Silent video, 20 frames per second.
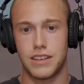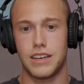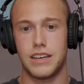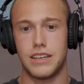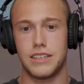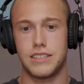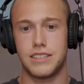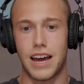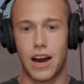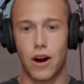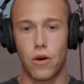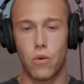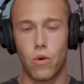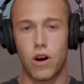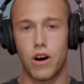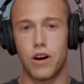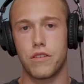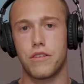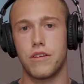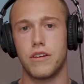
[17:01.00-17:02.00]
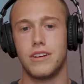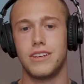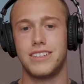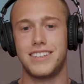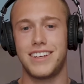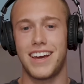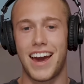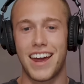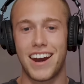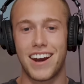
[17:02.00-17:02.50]
is now worth
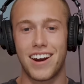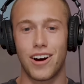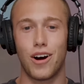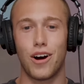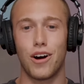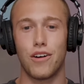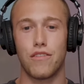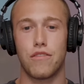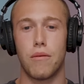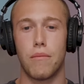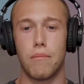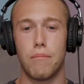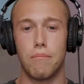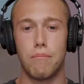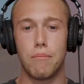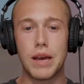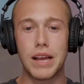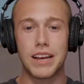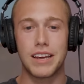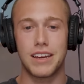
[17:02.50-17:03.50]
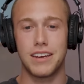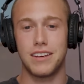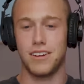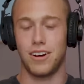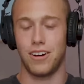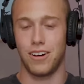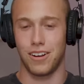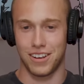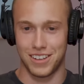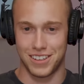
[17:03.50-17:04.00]
$10.5 million.
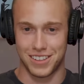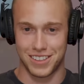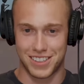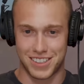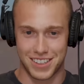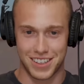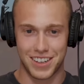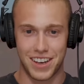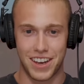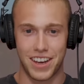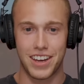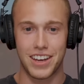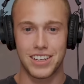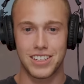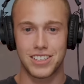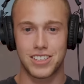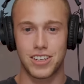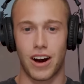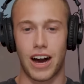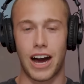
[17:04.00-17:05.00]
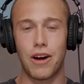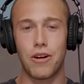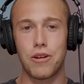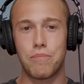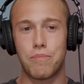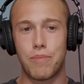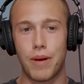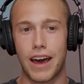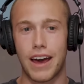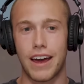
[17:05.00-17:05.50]
So I
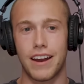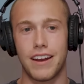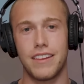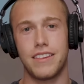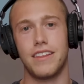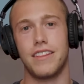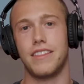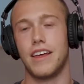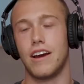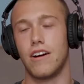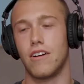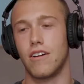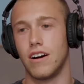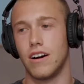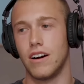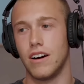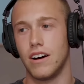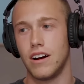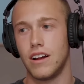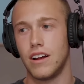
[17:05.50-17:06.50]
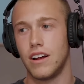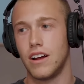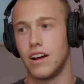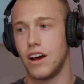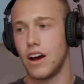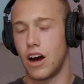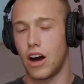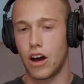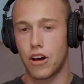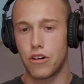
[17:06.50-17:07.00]
would bet that there are
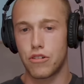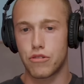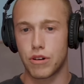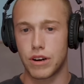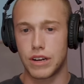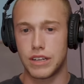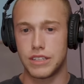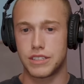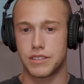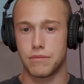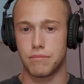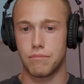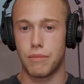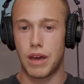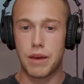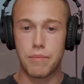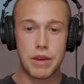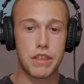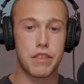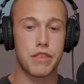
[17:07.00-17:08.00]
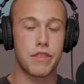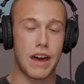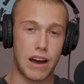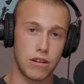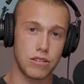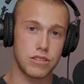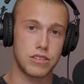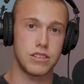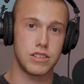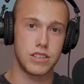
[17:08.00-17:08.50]
hundreds, maybe
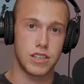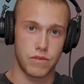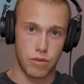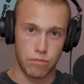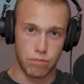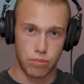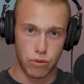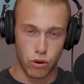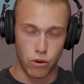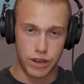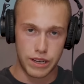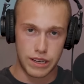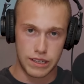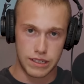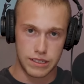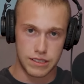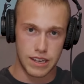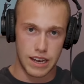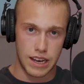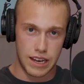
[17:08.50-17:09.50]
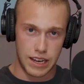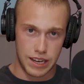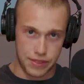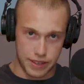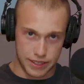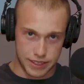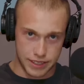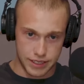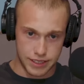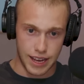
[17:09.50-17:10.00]
thousands of employees in
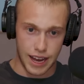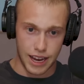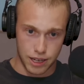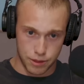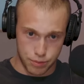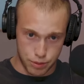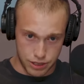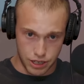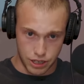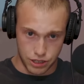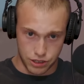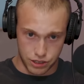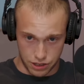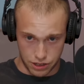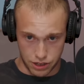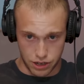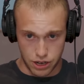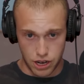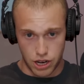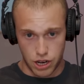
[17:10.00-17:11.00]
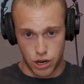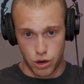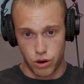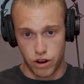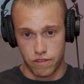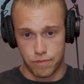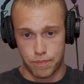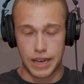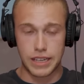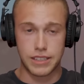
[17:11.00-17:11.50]
this exact position who
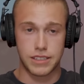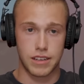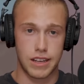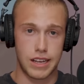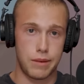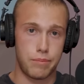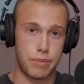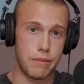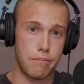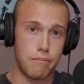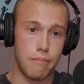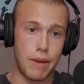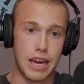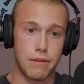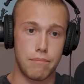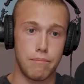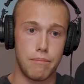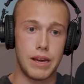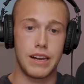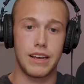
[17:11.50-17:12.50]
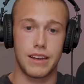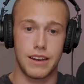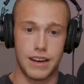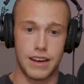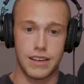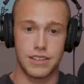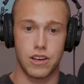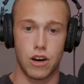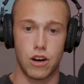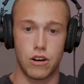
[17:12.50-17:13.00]
have basically been made
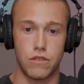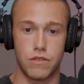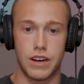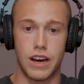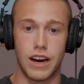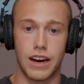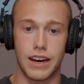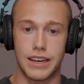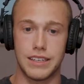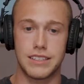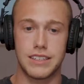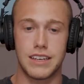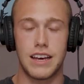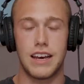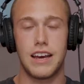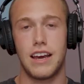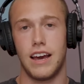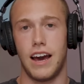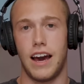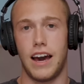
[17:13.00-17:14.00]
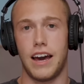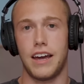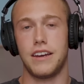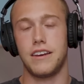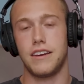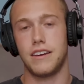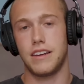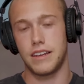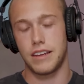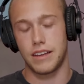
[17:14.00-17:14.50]
millionaires overnight.
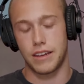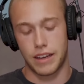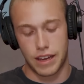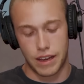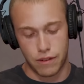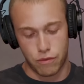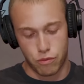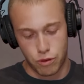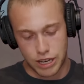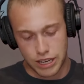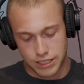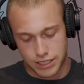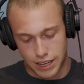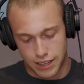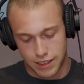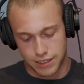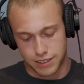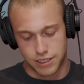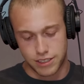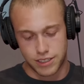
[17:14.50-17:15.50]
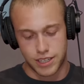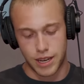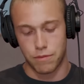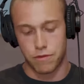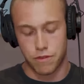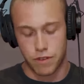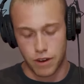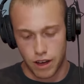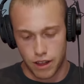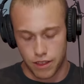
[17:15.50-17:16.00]
And if we can take this a step
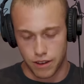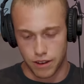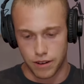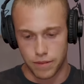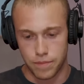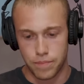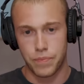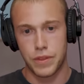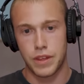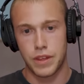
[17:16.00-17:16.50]
further,